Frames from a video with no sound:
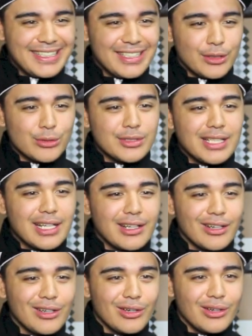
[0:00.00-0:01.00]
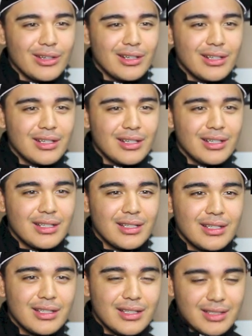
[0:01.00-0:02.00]
Who's that girl?
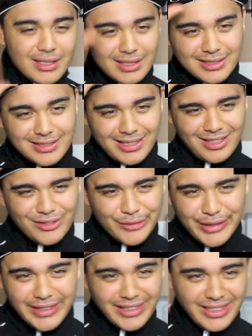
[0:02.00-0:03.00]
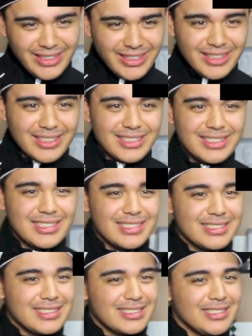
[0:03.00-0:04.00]

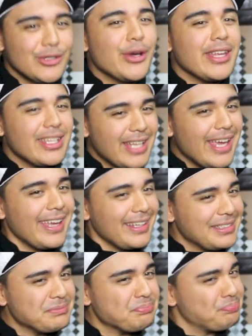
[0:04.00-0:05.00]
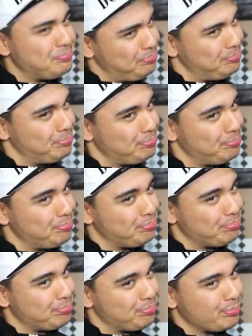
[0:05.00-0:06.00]
Seungri? You hitting that?
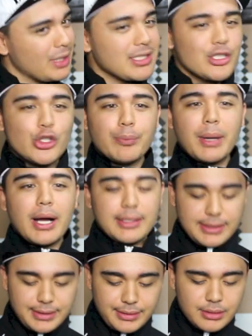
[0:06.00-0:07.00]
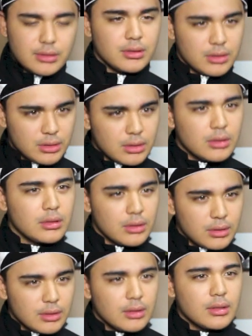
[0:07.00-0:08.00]
That's a jukebox.
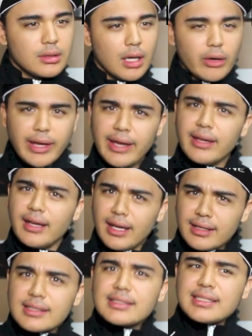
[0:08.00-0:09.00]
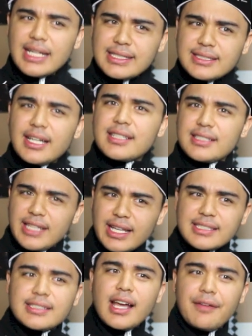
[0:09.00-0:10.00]
Okay, it's a nice touch, like
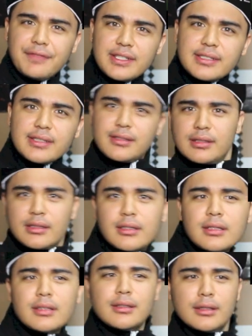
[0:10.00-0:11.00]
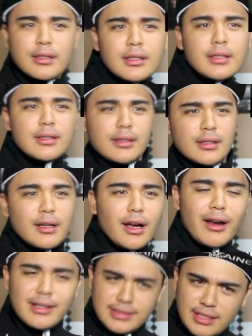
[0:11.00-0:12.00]
a softness.
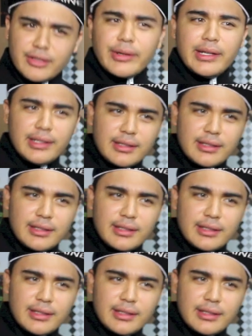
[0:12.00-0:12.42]
Alright, Seungri.